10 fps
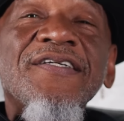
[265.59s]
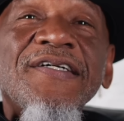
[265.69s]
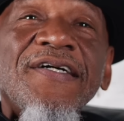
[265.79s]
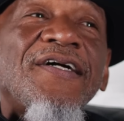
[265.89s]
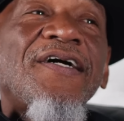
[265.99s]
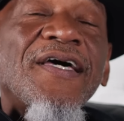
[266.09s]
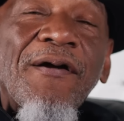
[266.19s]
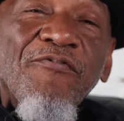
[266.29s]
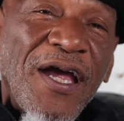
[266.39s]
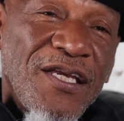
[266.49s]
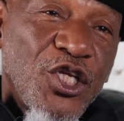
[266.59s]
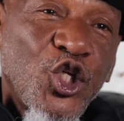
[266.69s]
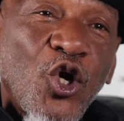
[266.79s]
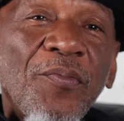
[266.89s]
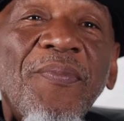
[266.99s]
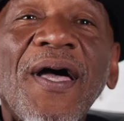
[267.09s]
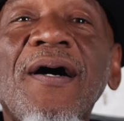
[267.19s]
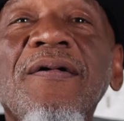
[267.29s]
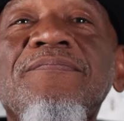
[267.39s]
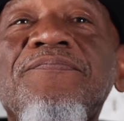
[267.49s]
mm-hmm. and I rang the
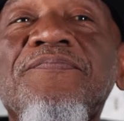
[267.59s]
doorbell.